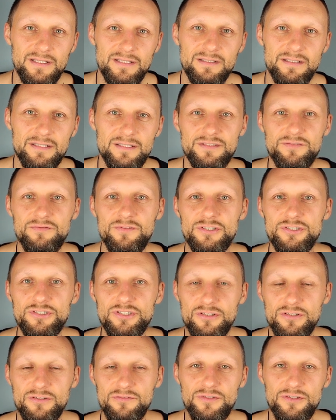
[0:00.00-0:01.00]
This
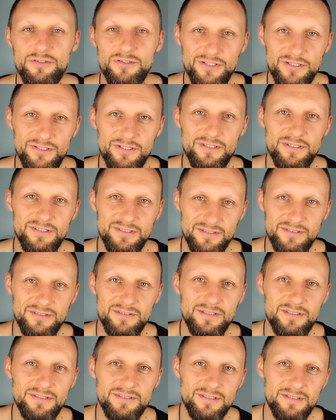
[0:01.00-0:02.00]
version of you here is,
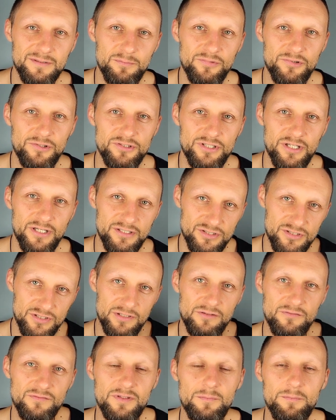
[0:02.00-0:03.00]
is a projection
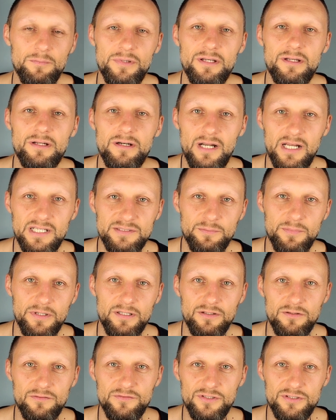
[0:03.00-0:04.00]
of the bigger aspect
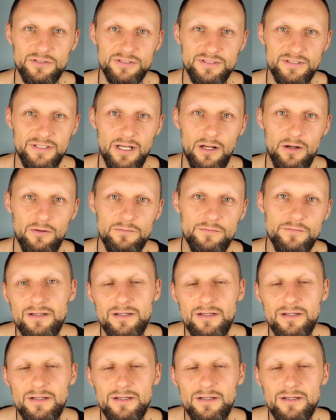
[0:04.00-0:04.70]
of yourself.